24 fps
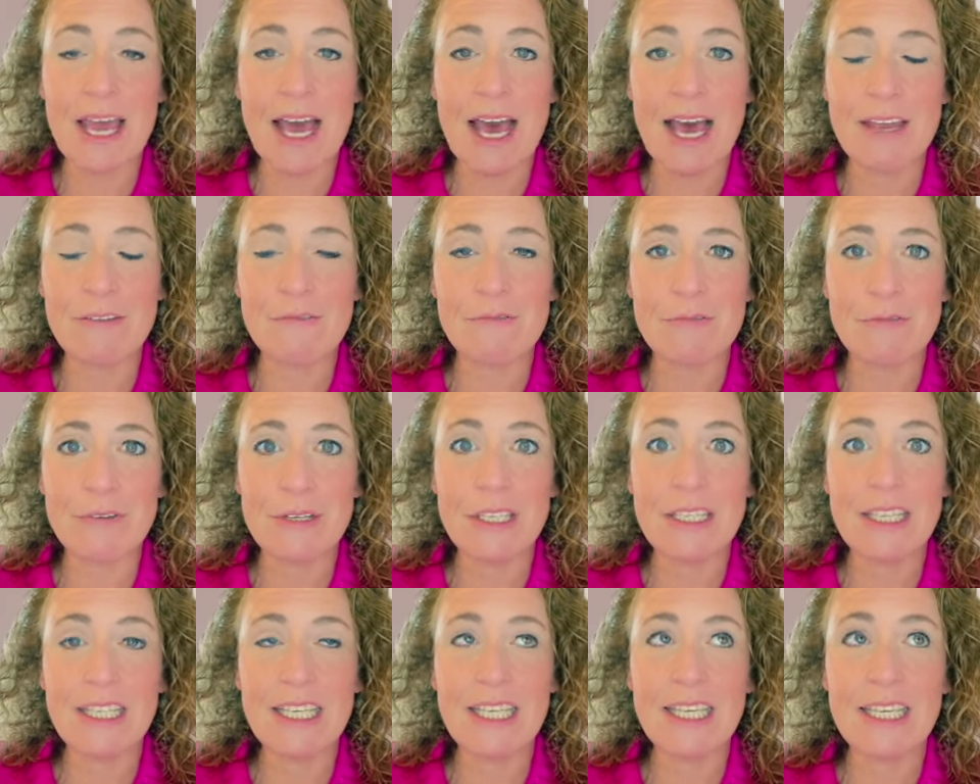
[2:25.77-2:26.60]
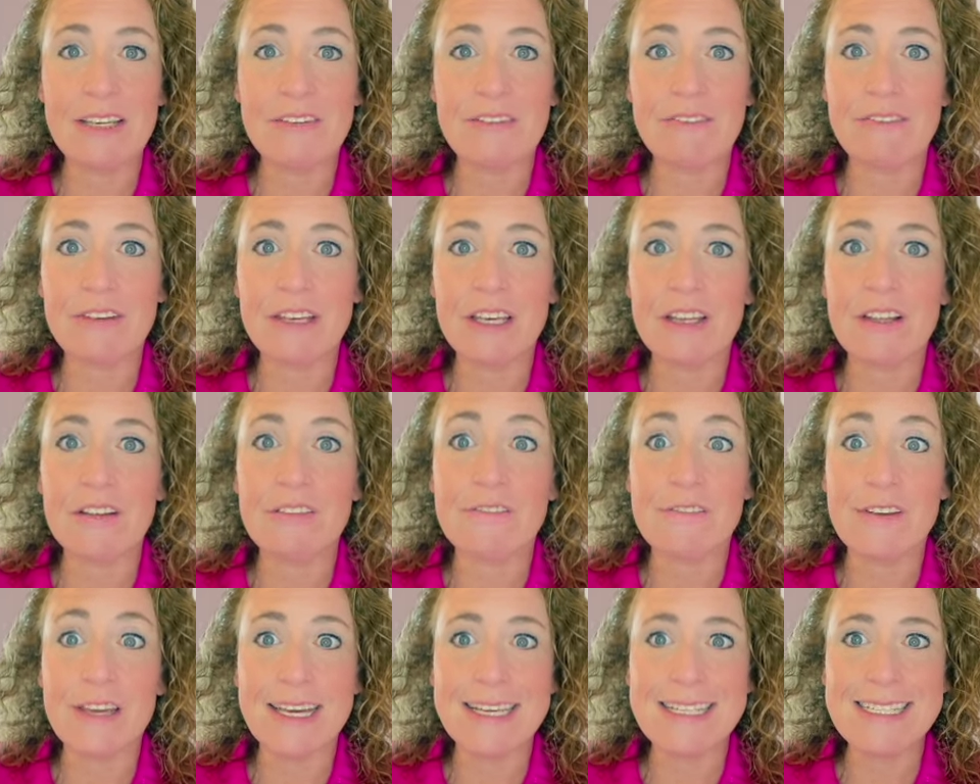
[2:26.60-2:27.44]
I really feel
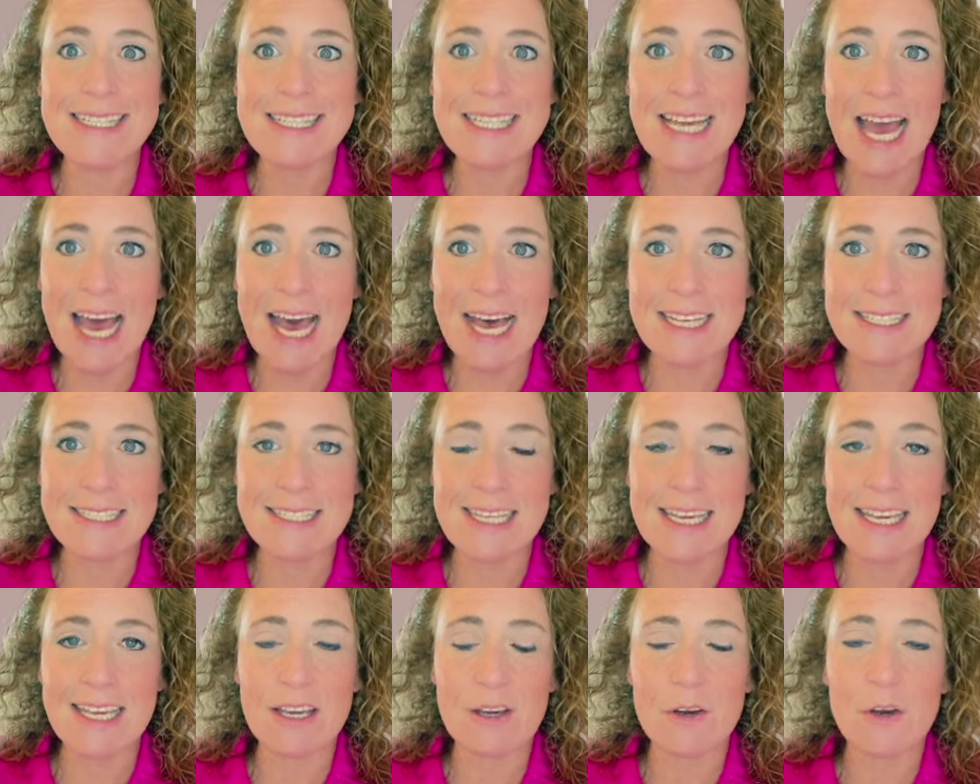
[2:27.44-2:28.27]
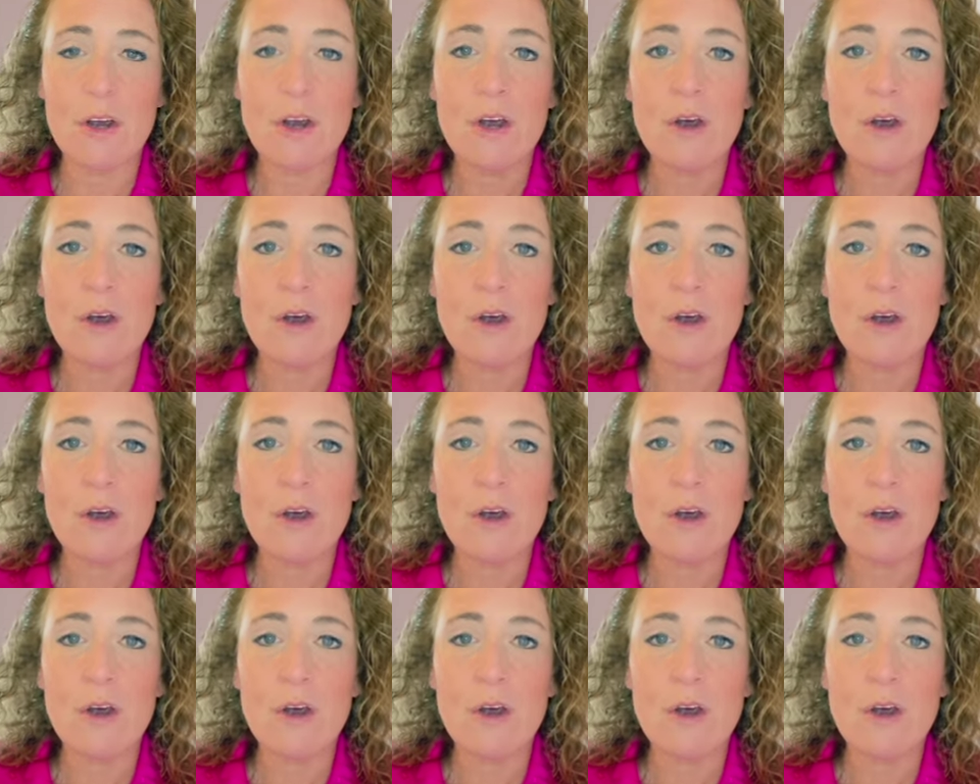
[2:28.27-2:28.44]
fantastic